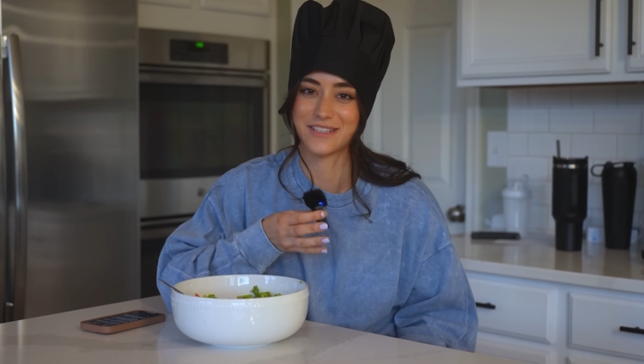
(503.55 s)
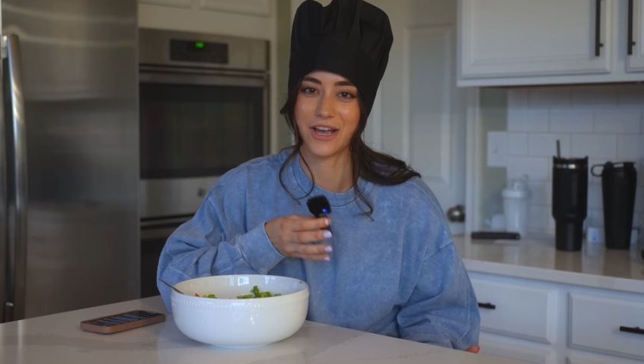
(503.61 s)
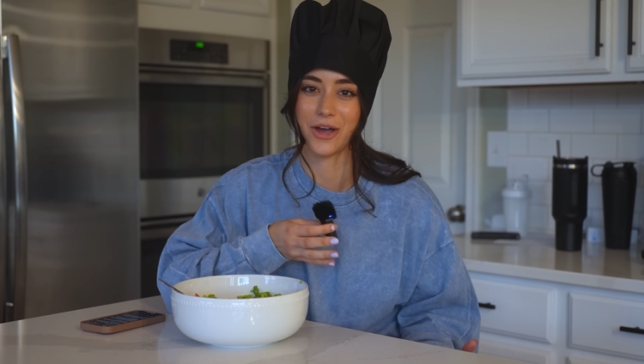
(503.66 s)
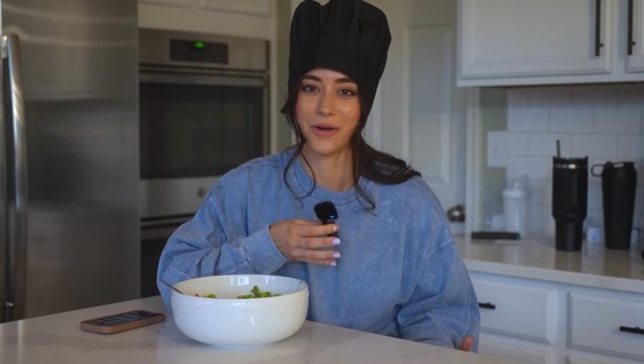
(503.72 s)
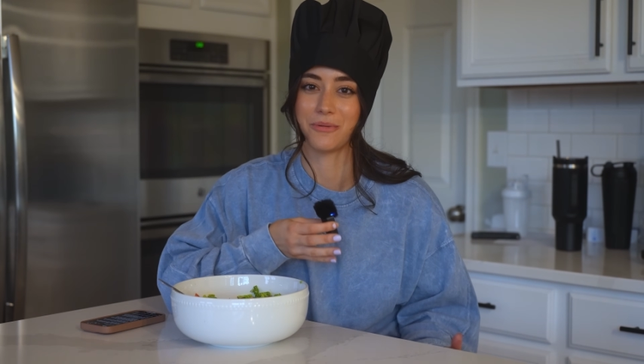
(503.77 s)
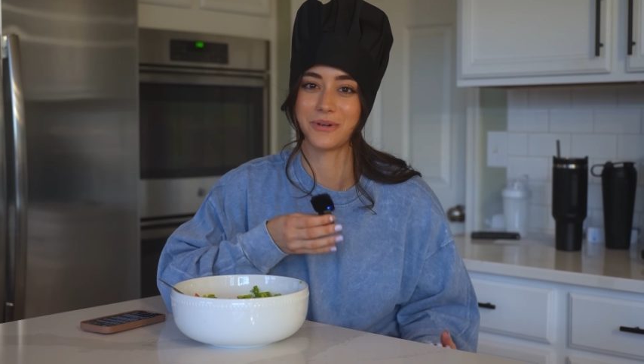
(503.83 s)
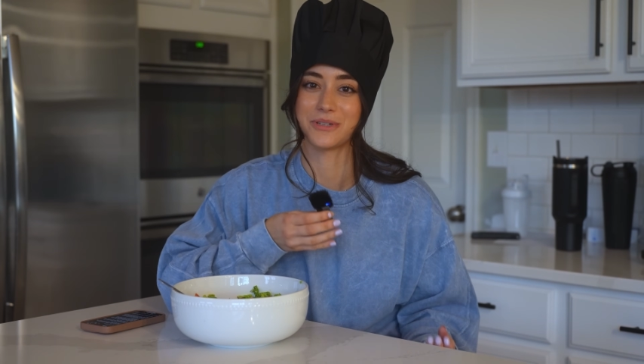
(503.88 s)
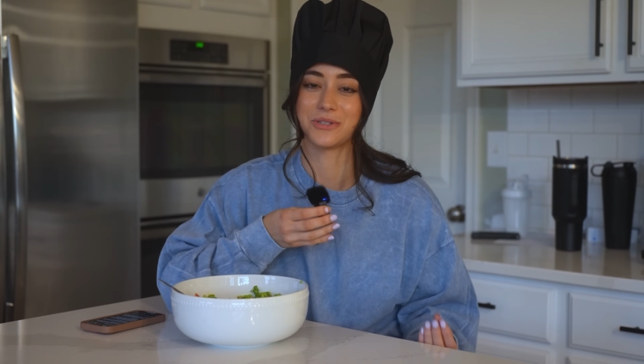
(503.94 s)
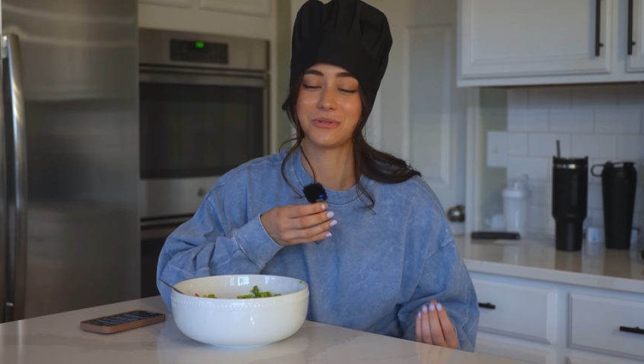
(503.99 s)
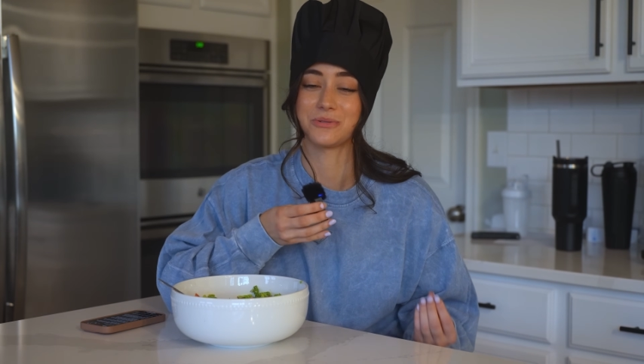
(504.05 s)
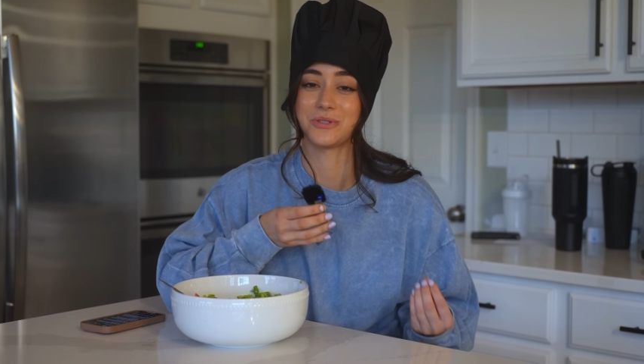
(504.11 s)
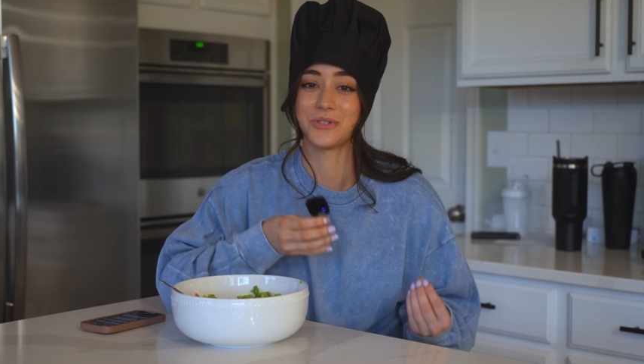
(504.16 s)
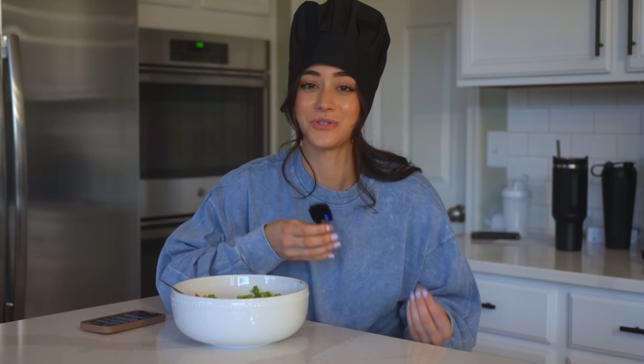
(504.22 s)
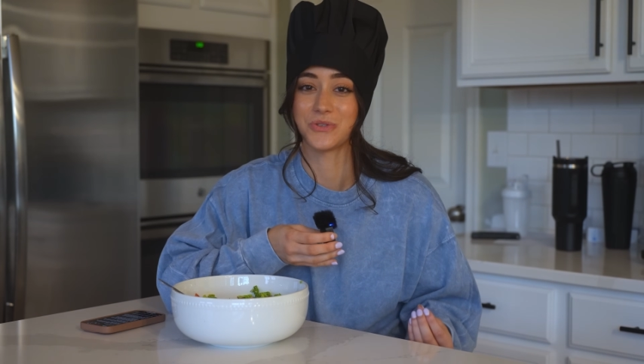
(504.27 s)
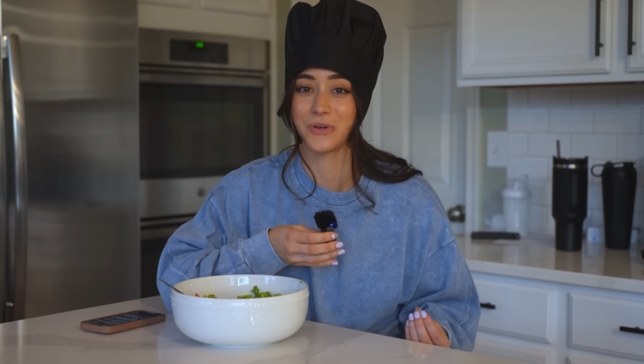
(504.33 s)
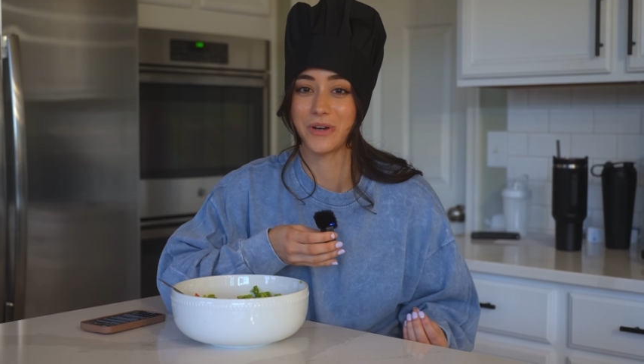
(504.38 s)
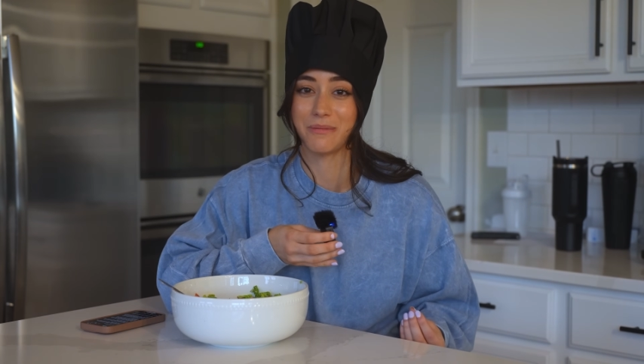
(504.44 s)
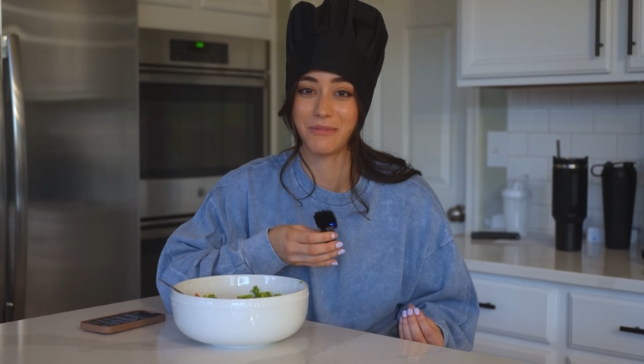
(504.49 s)
I want to
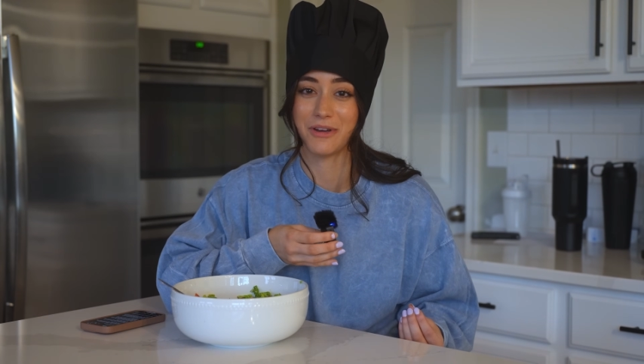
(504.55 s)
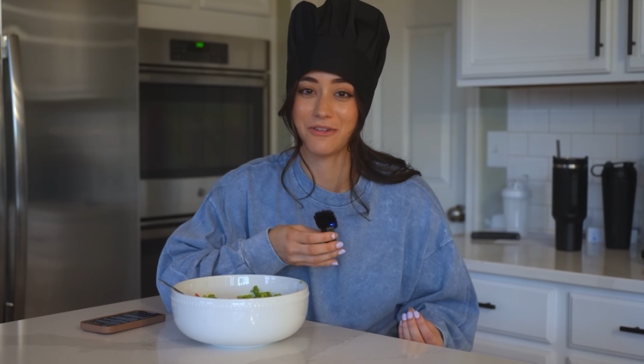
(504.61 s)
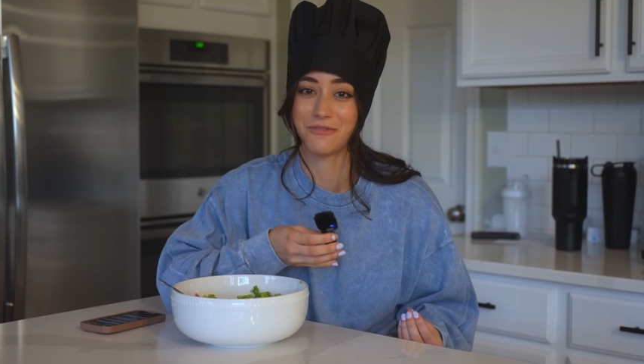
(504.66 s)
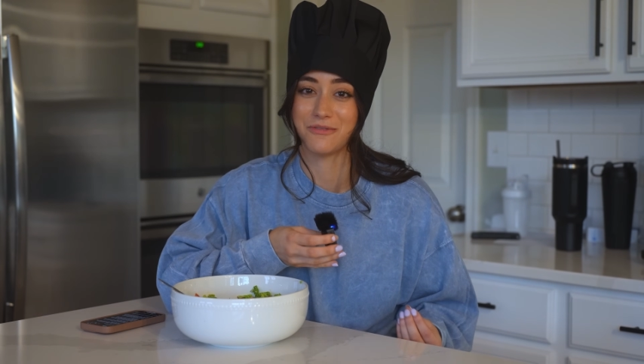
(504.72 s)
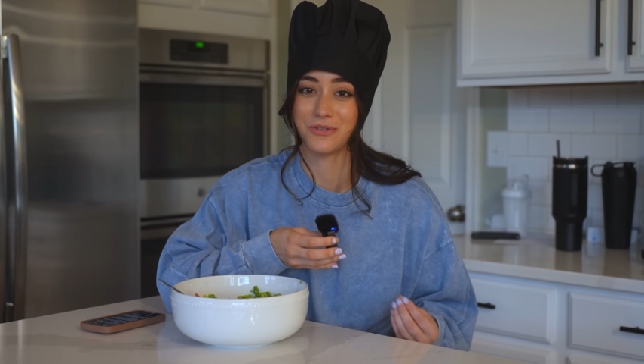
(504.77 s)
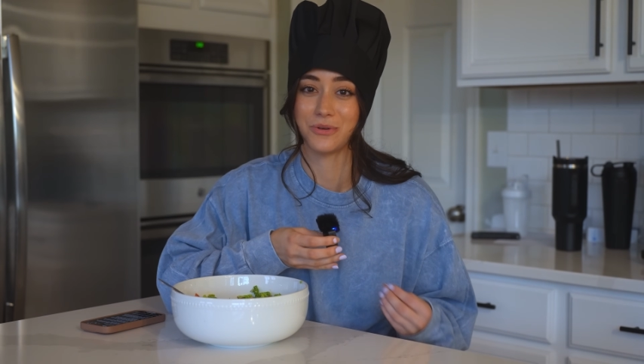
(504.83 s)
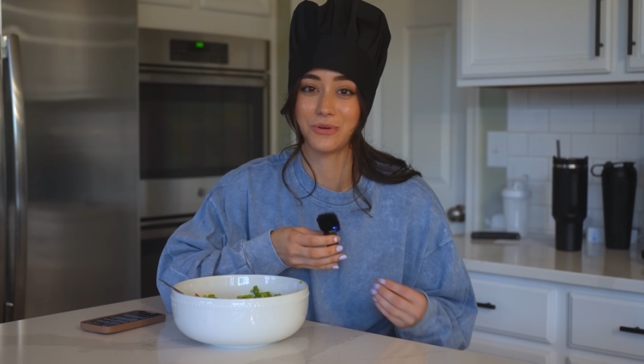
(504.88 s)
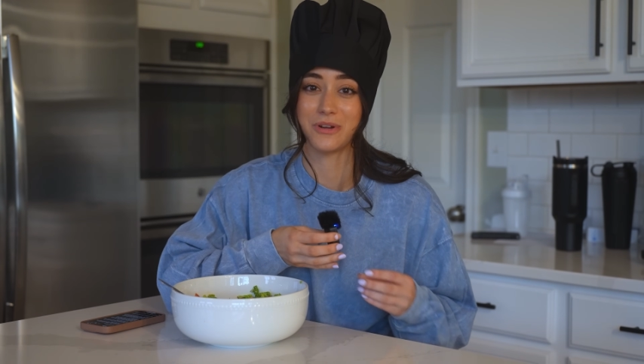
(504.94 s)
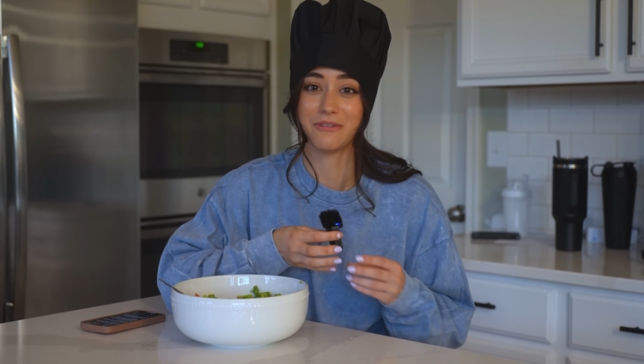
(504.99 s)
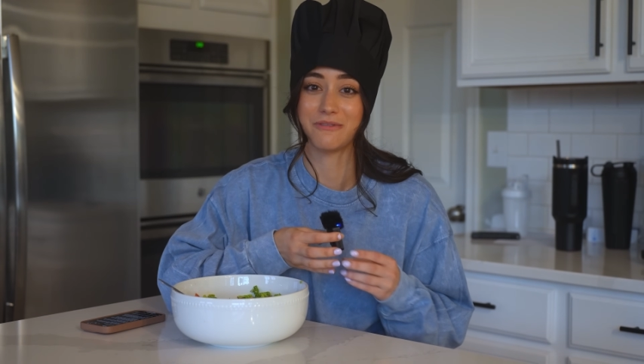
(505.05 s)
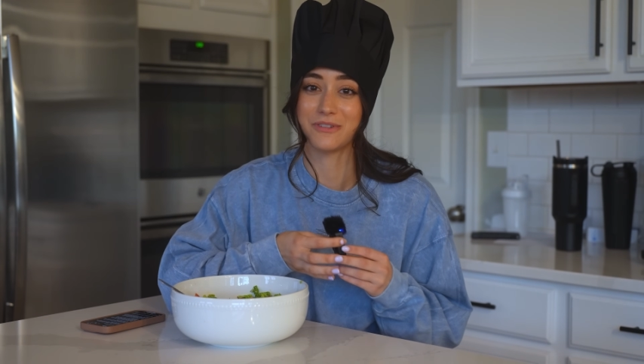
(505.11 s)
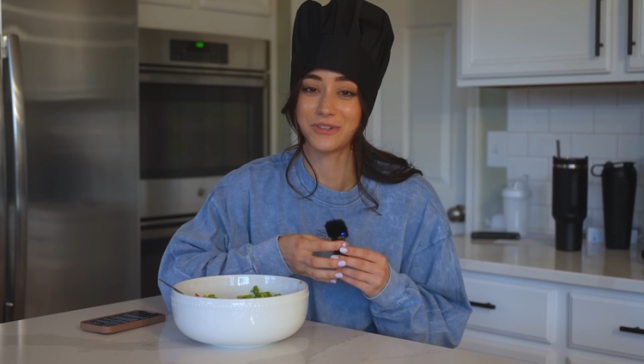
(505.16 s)
enjoy my food and